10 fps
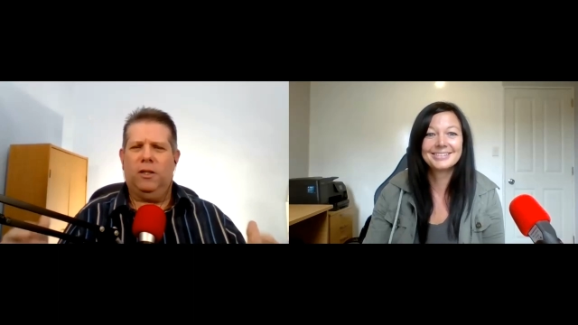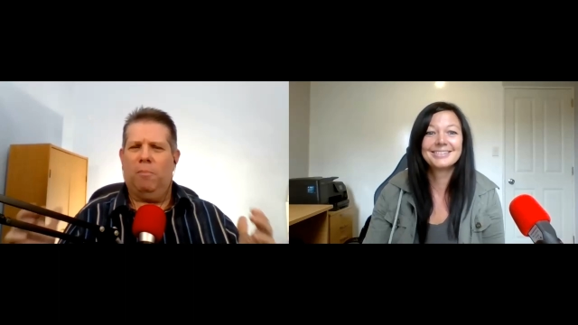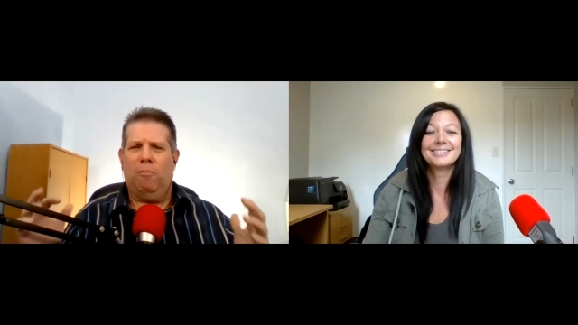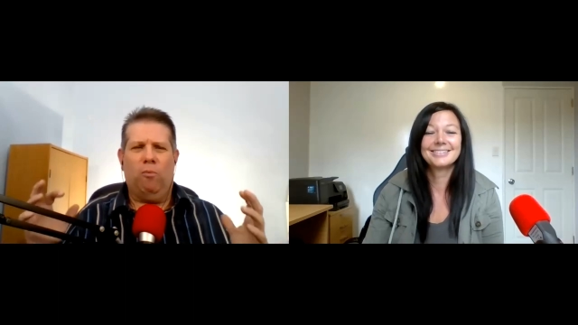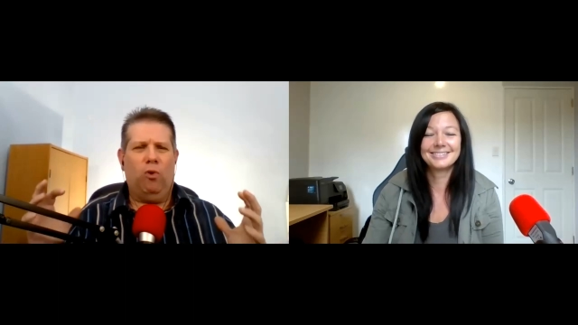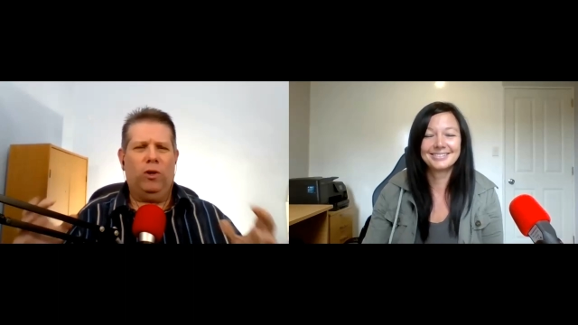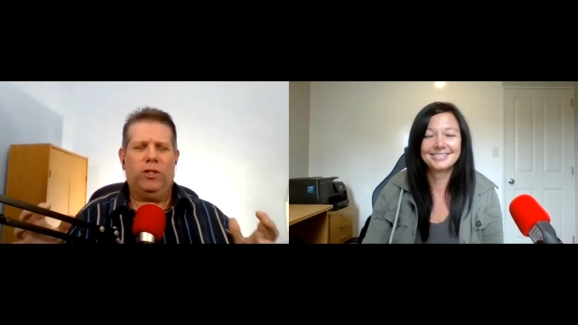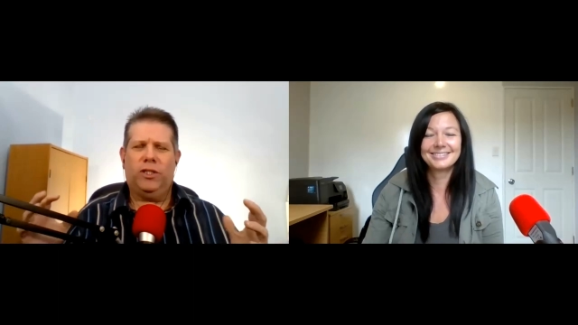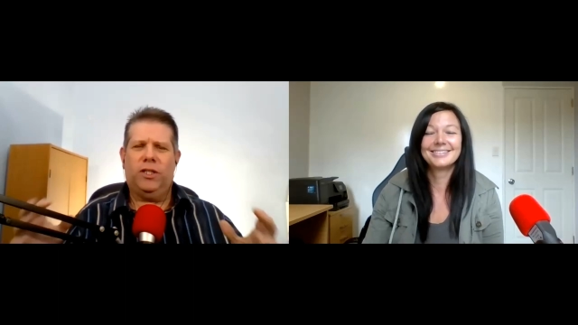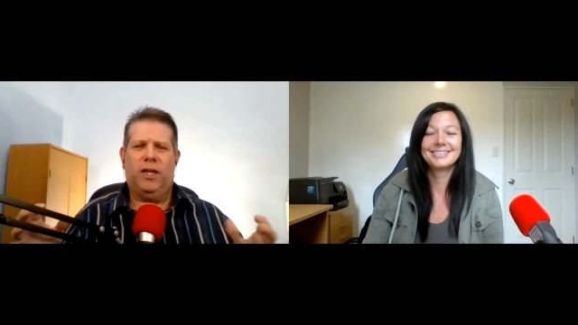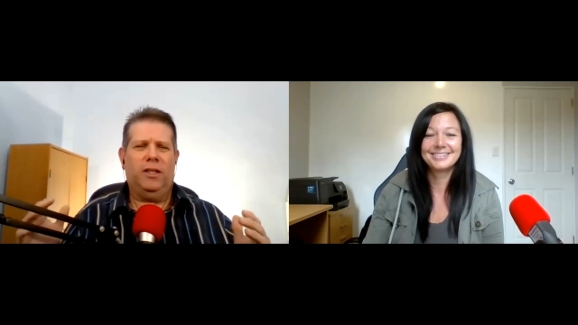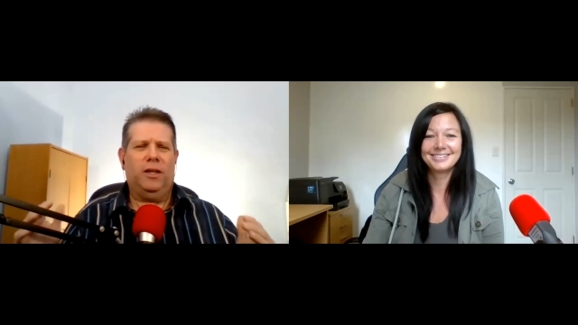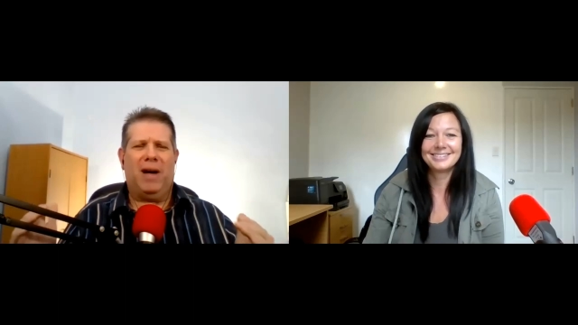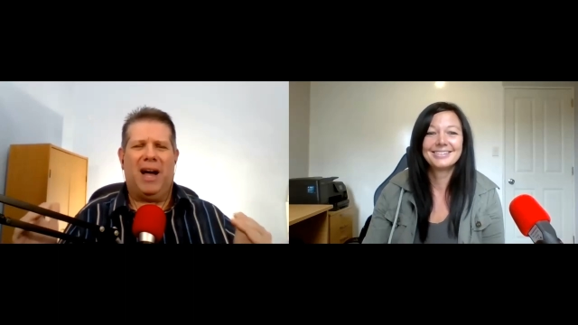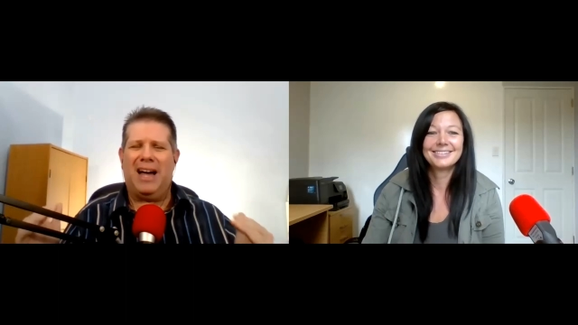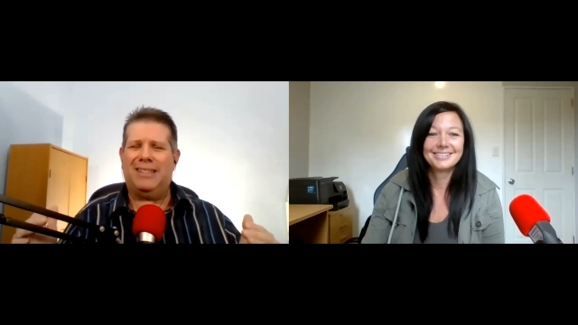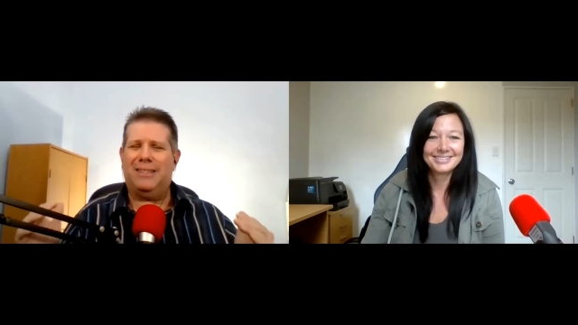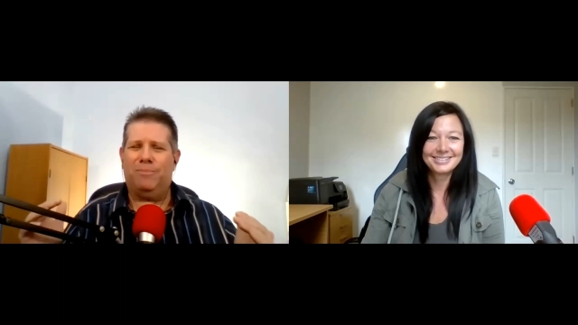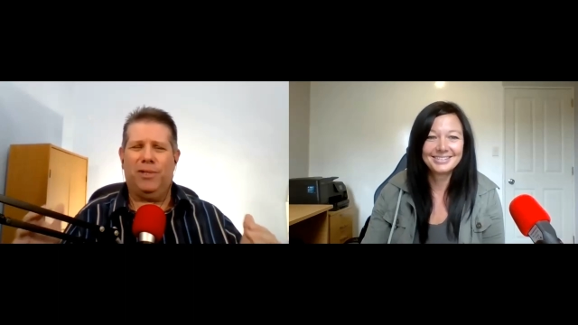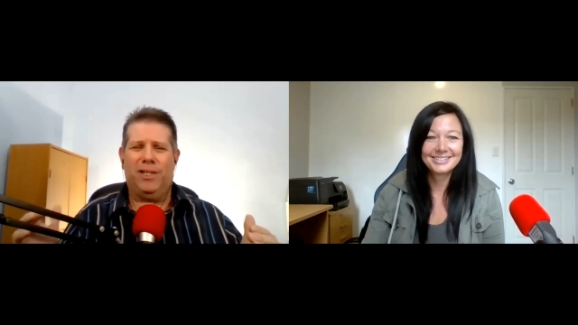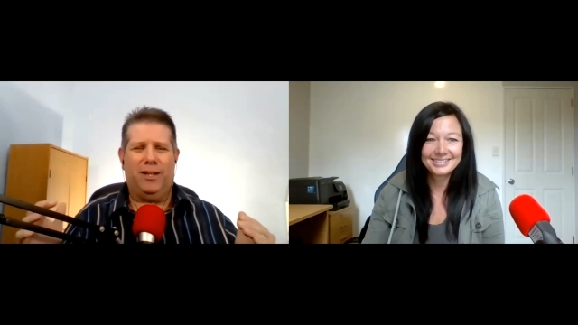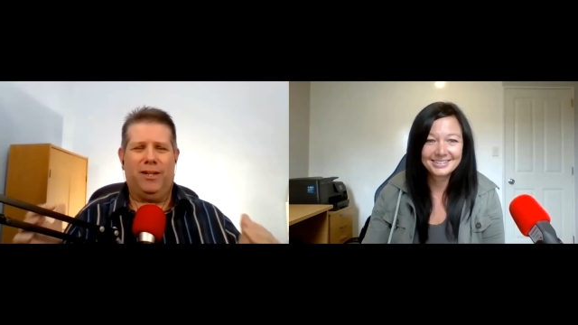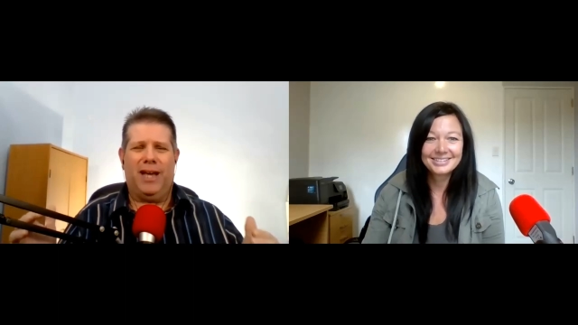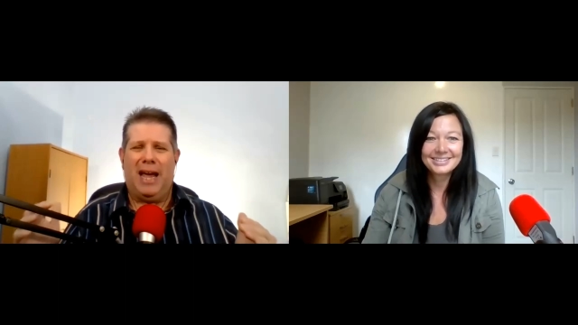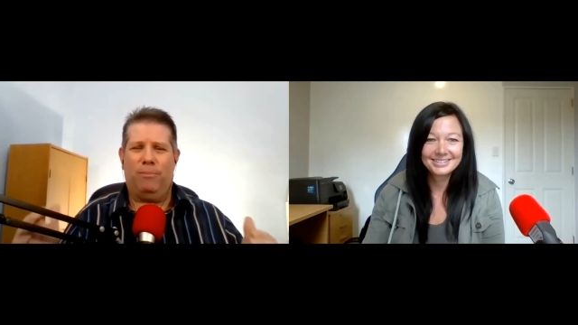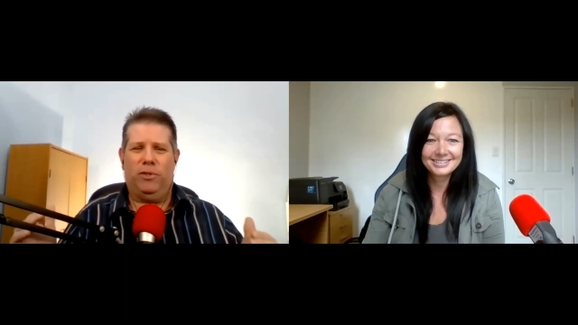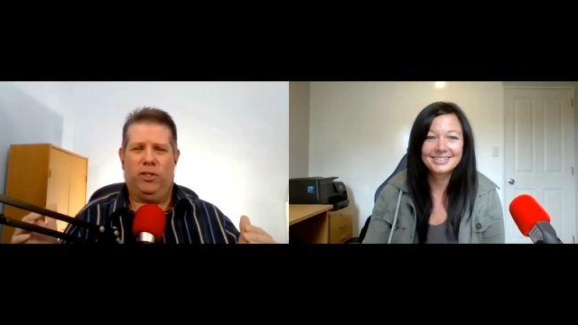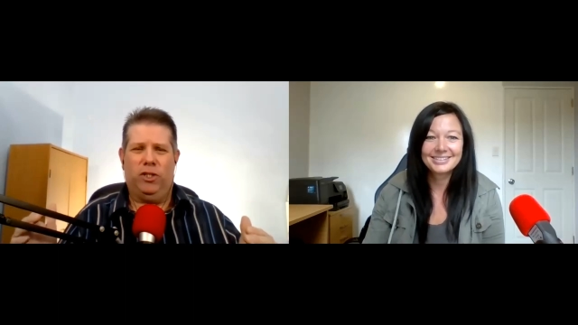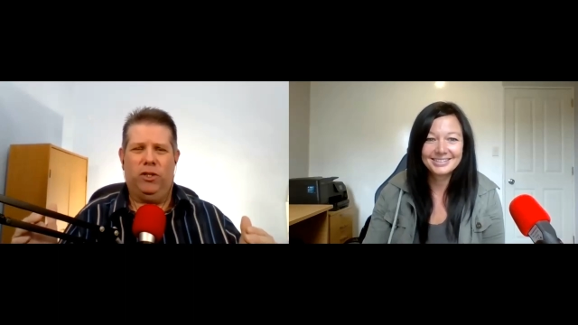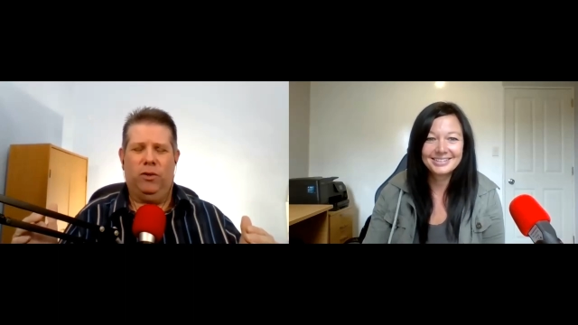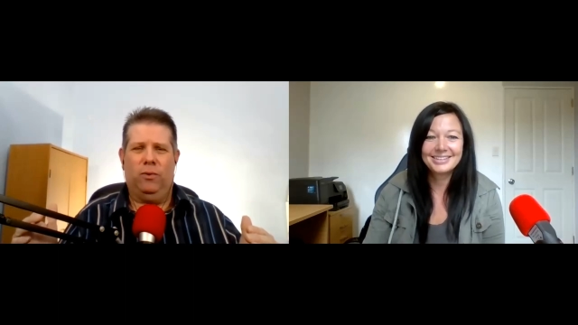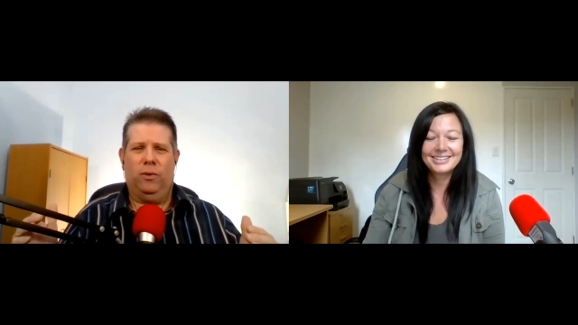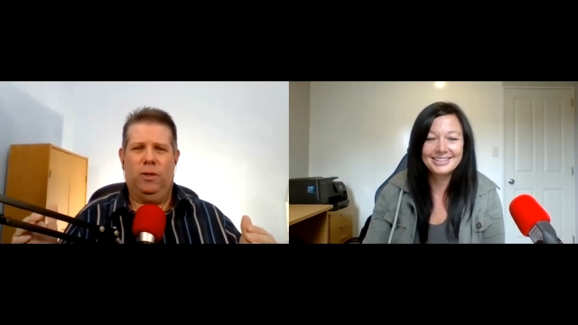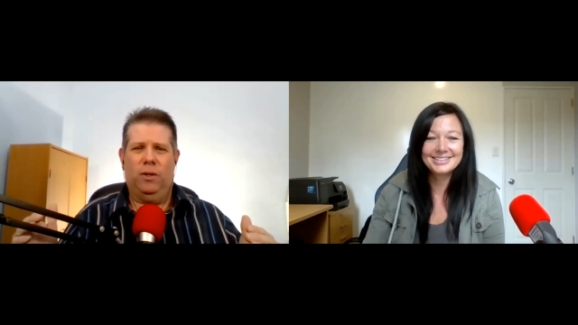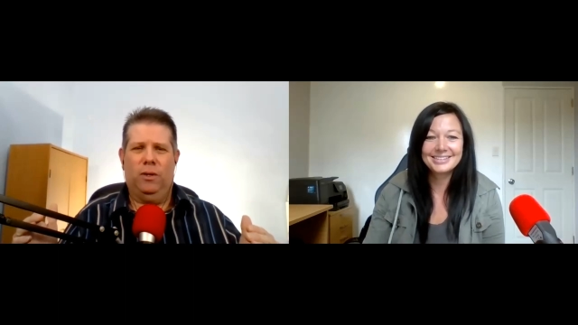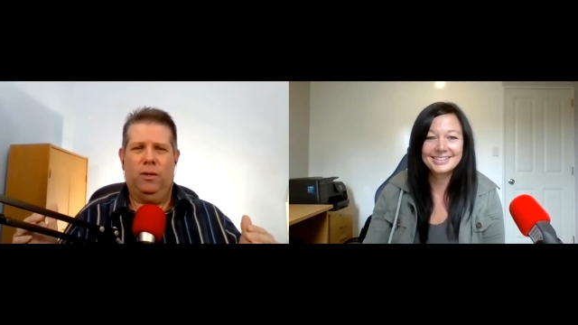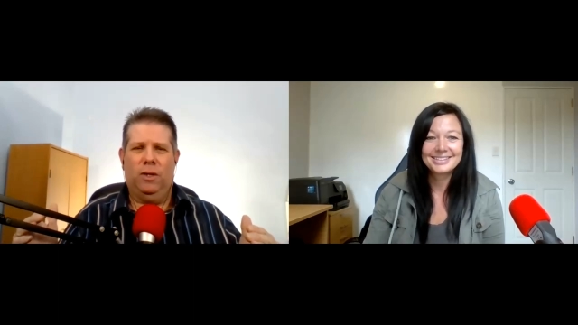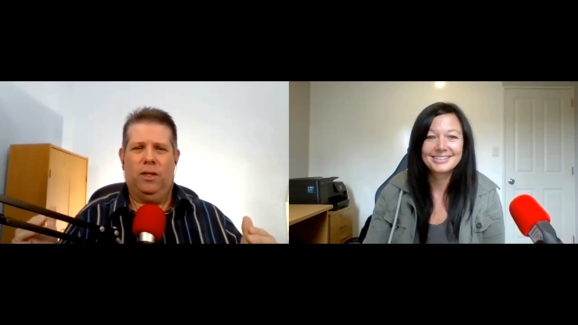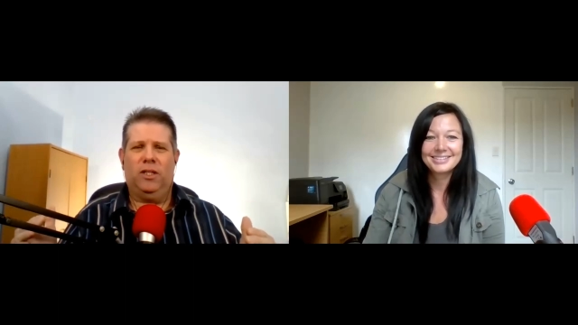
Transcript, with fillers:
Speaker 1: the worst thing that possibly could happen to you. Yes. And then